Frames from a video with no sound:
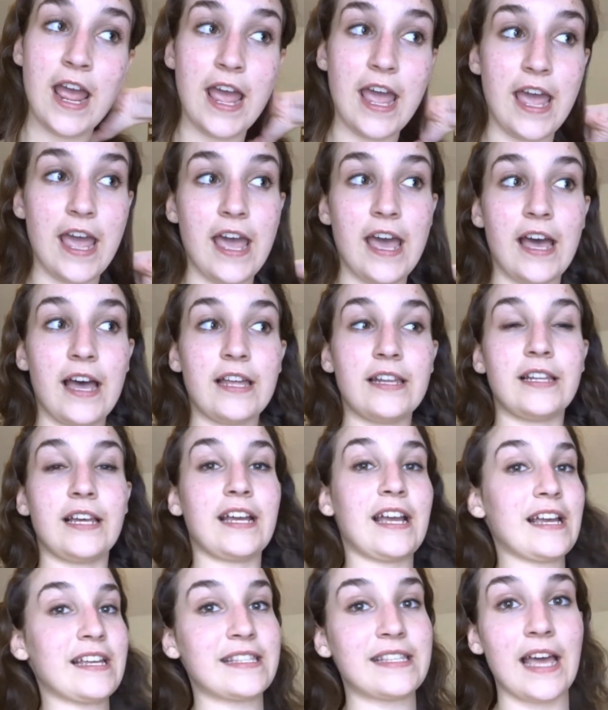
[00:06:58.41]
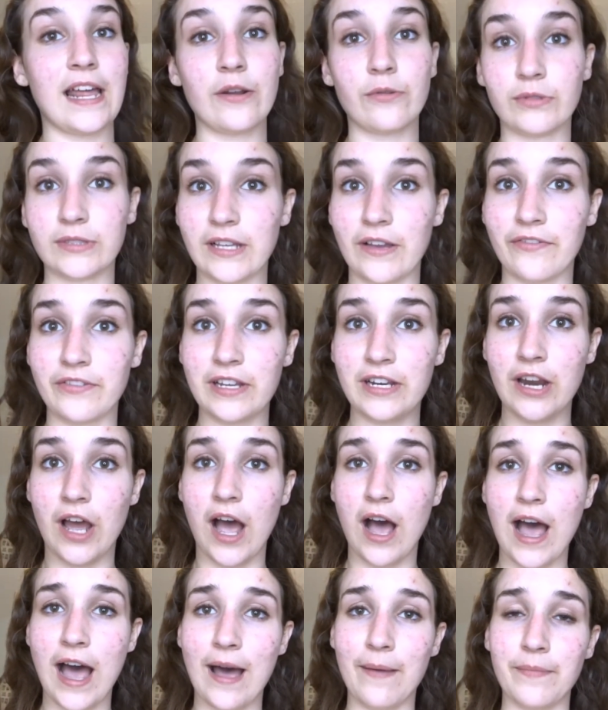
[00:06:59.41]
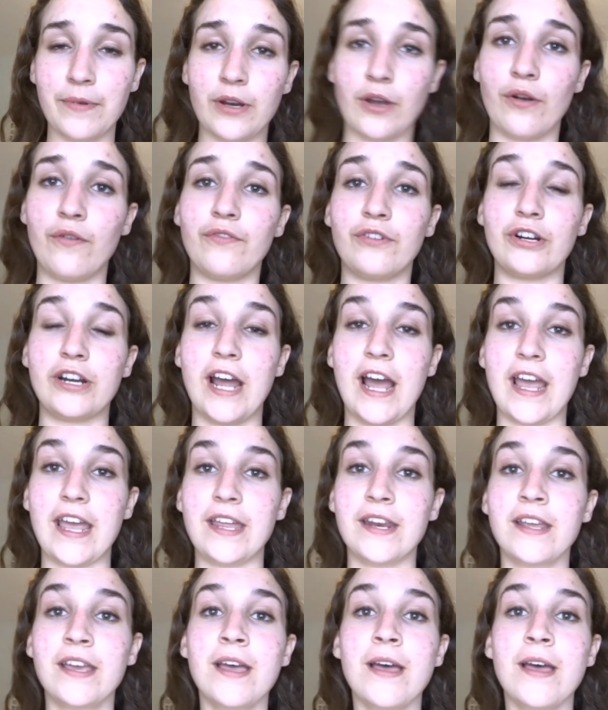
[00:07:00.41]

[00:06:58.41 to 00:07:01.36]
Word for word: And like I said, it will definitely not happen overnight.